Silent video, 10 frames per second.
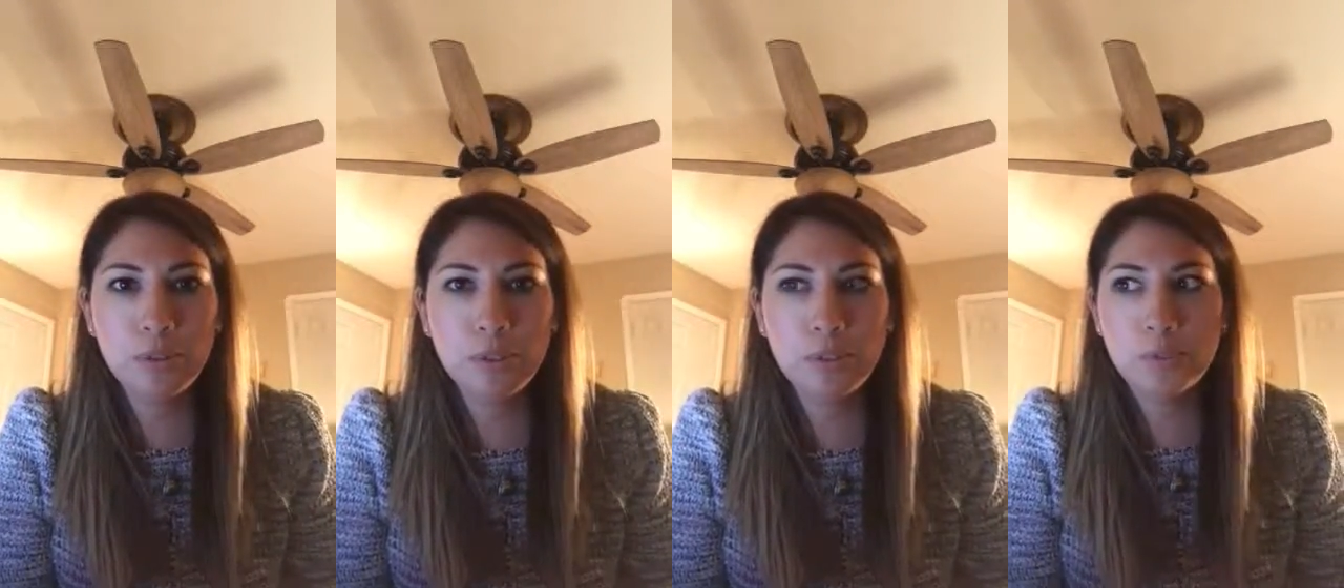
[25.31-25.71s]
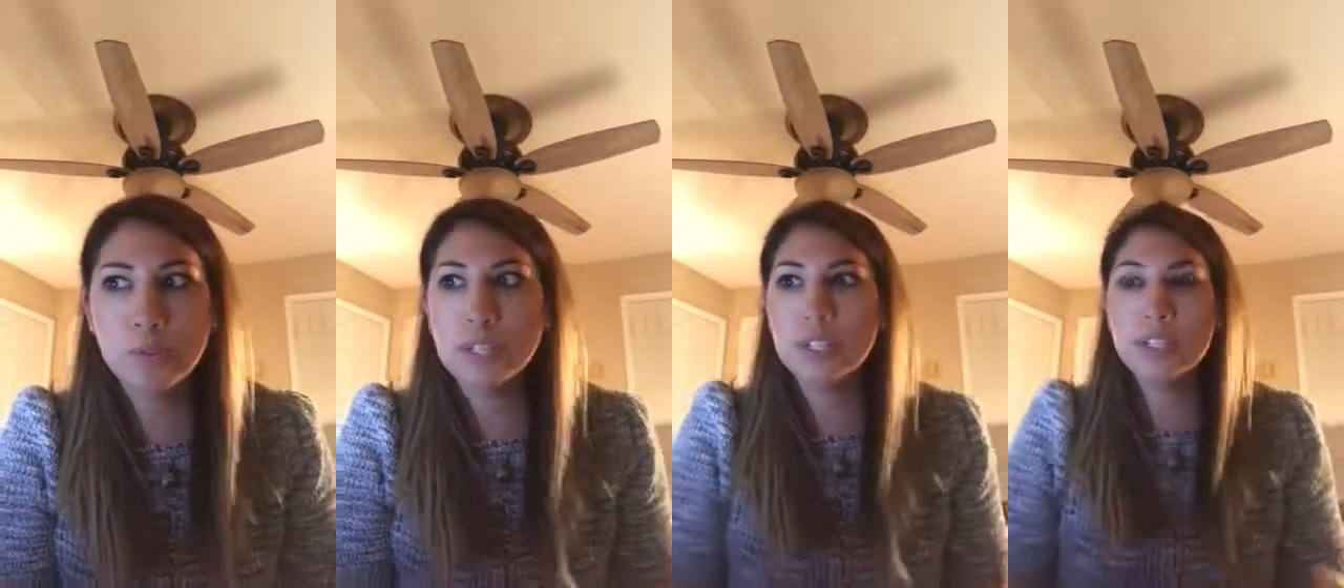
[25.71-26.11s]

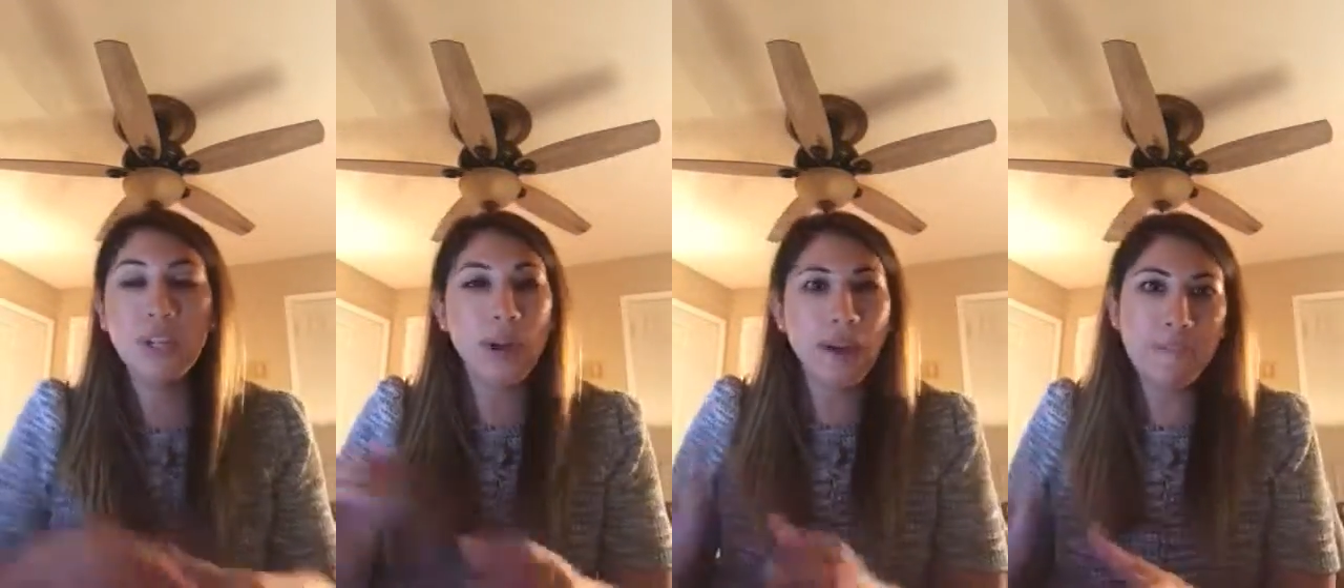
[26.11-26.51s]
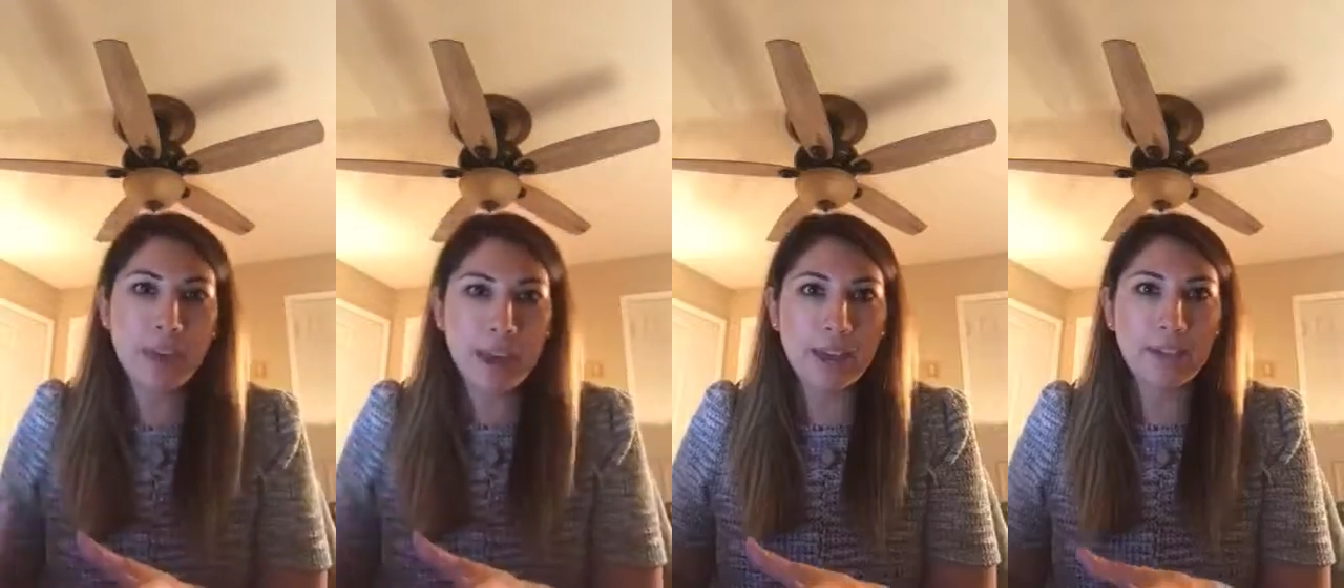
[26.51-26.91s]
to continue to have
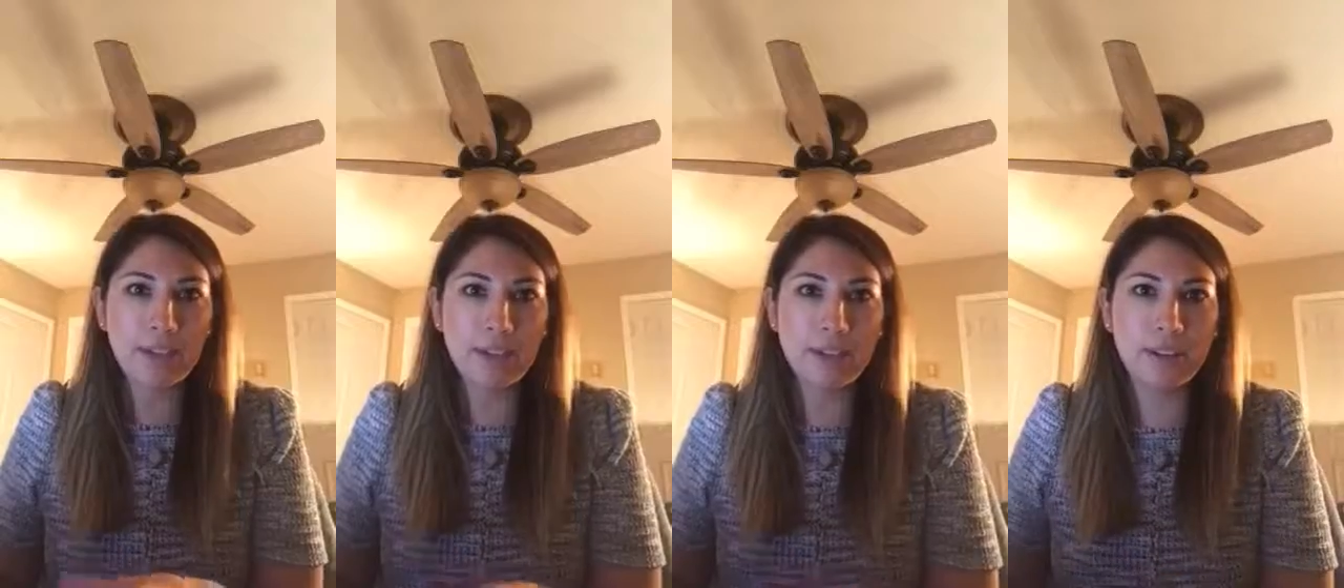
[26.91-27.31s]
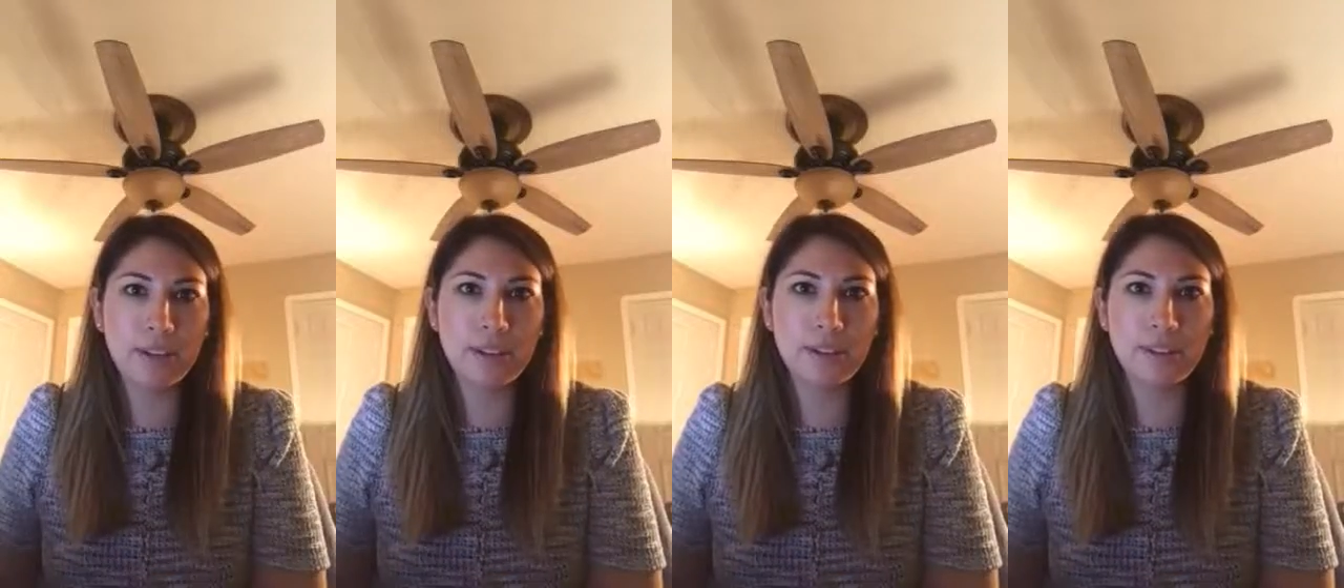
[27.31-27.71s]

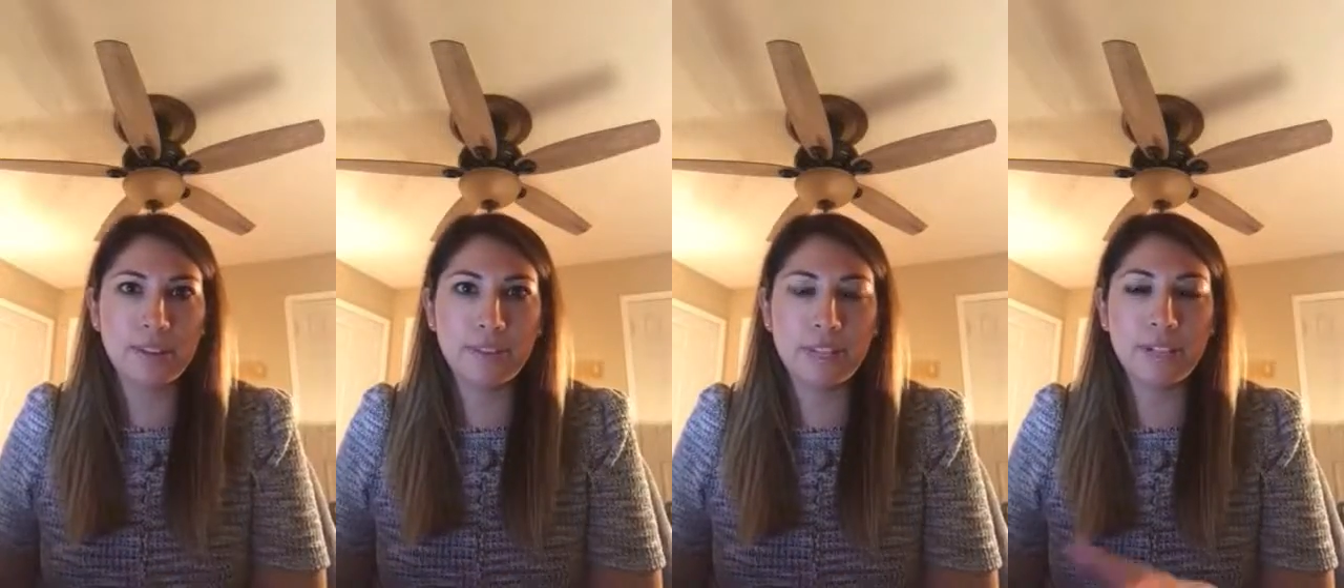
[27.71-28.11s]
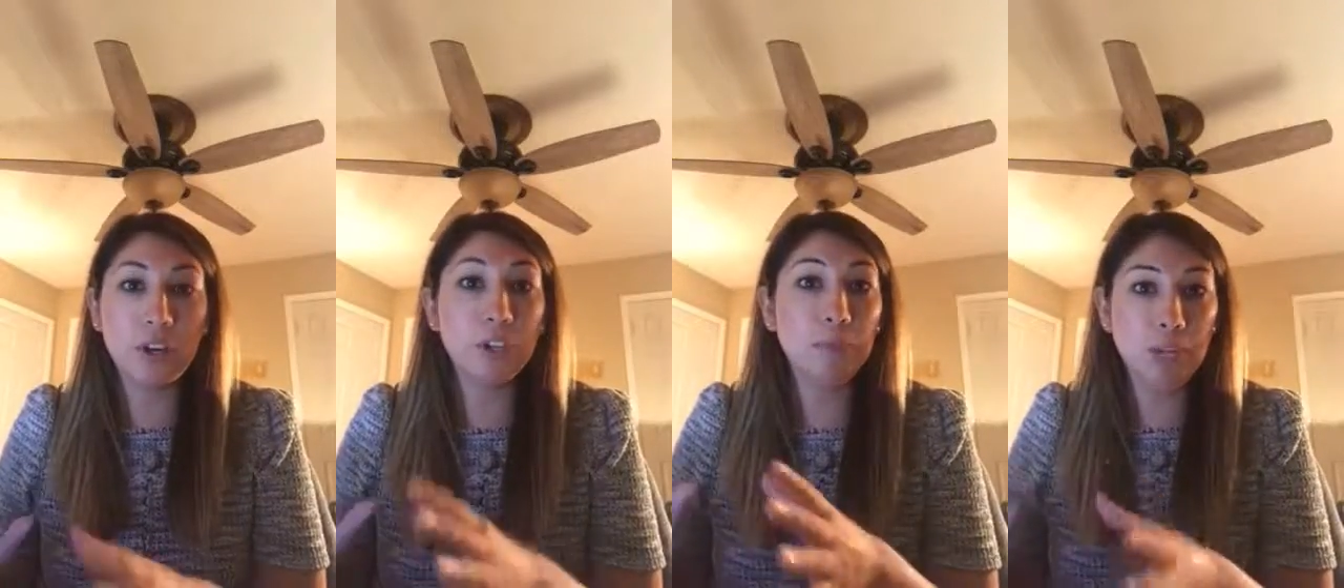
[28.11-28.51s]
that
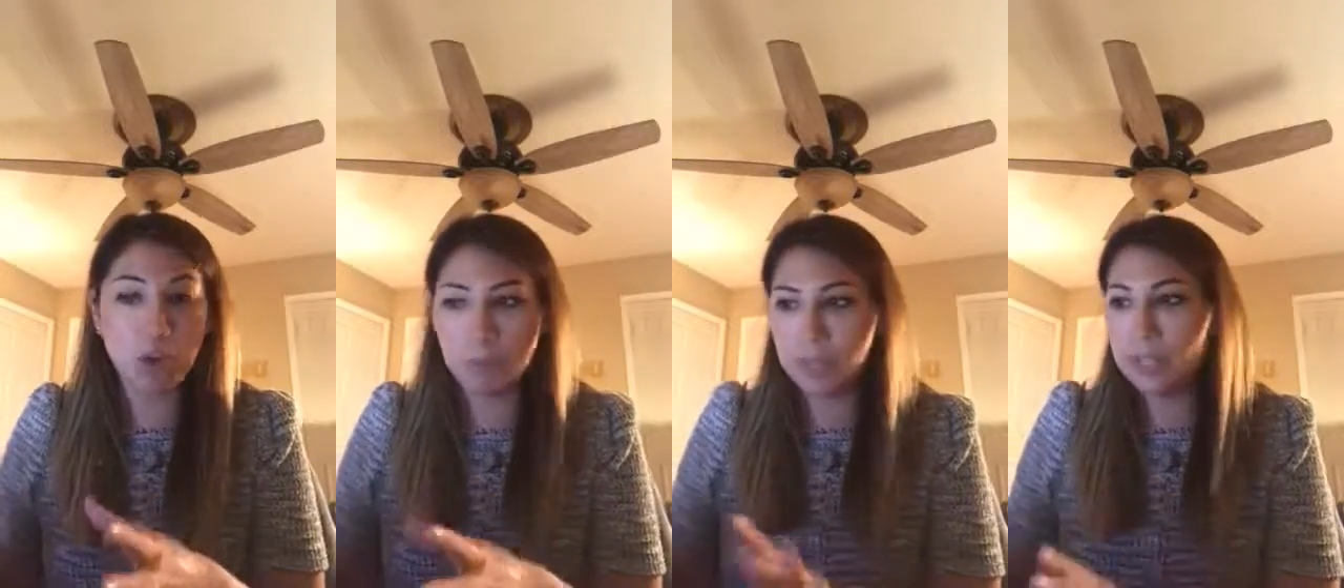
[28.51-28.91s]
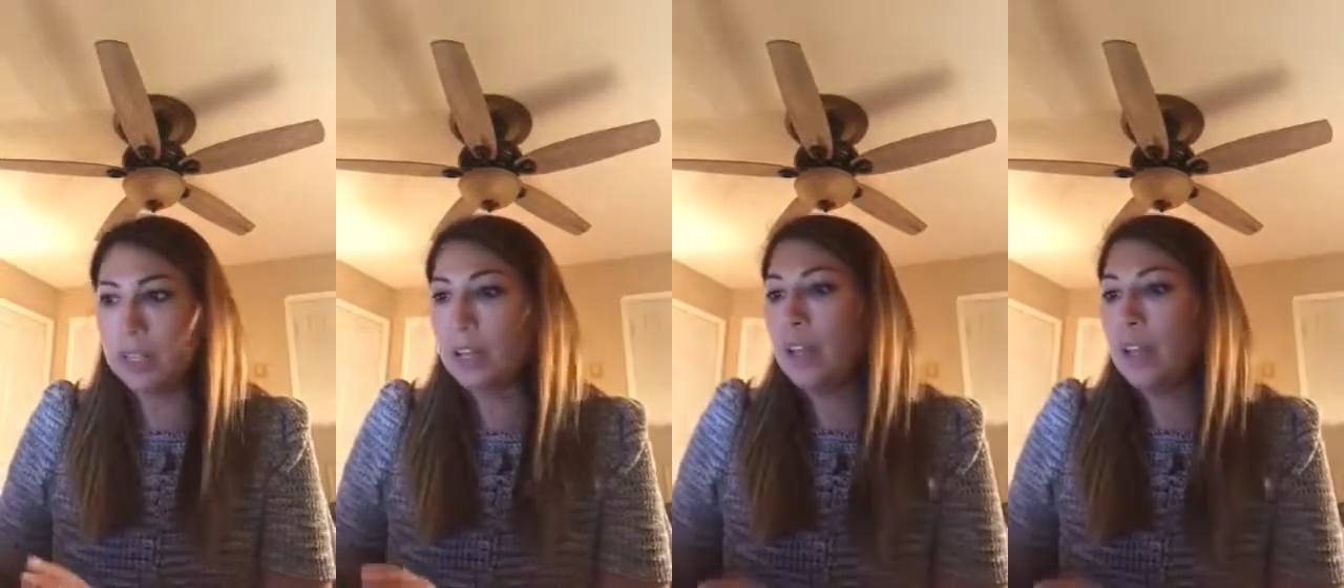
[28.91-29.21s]
document open.